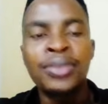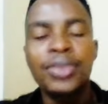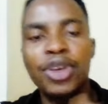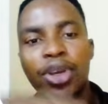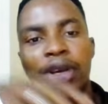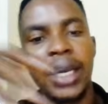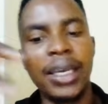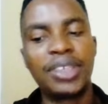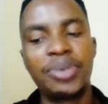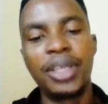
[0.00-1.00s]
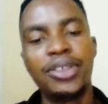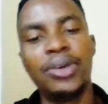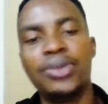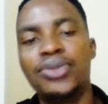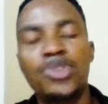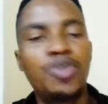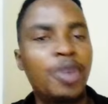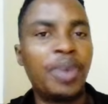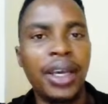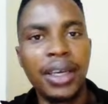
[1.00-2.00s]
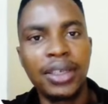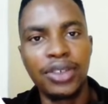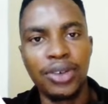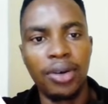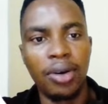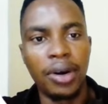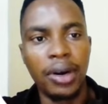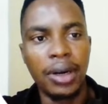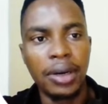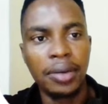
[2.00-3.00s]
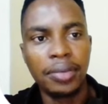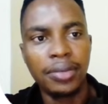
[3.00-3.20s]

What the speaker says: You know, you're integrating your Superbase, your